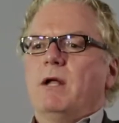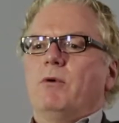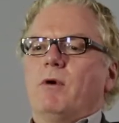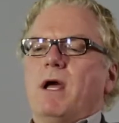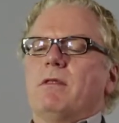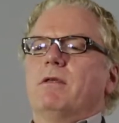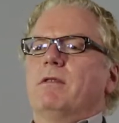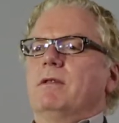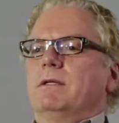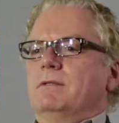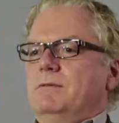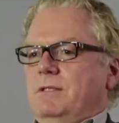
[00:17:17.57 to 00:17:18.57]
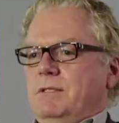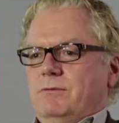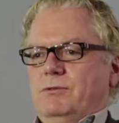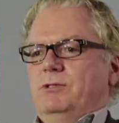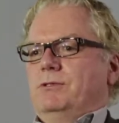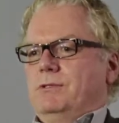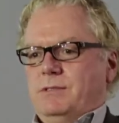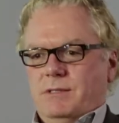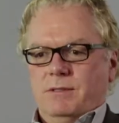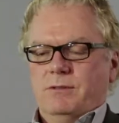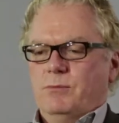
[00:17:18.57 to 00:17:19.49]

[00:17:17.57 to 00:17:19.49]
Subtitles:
And rather than, just saying,